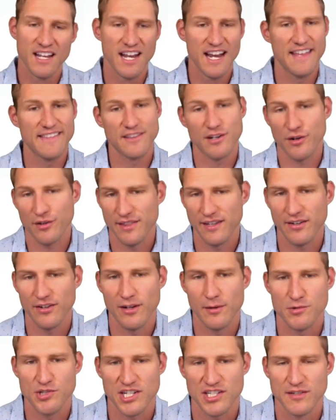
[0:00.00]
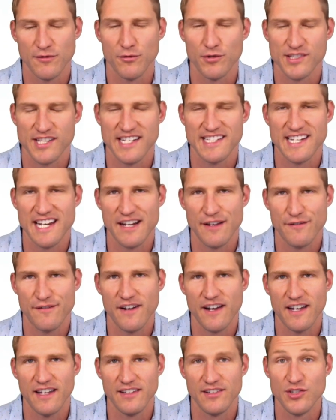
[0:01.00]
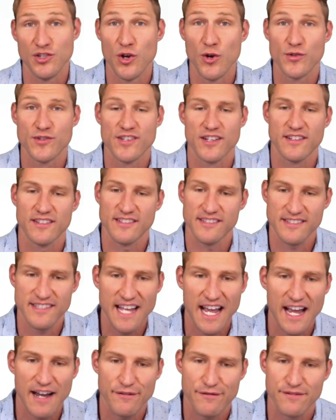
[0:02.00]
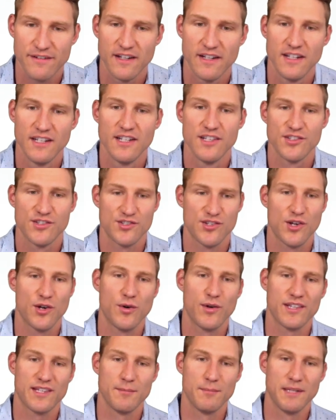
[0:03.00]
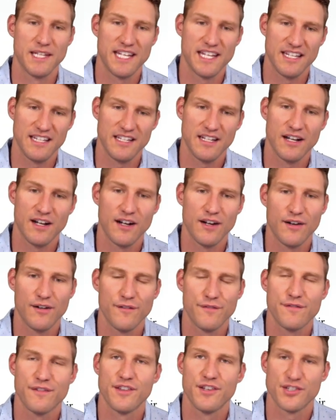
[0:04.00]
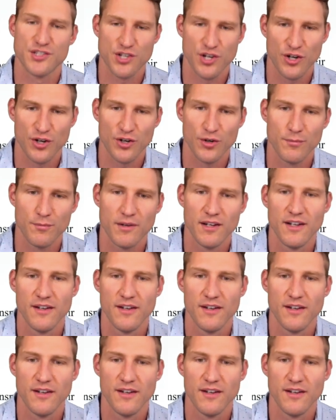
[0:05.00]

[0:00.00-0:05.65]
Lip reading: And then our theory objective was identifying notes on a staff. So at the beginning of the term,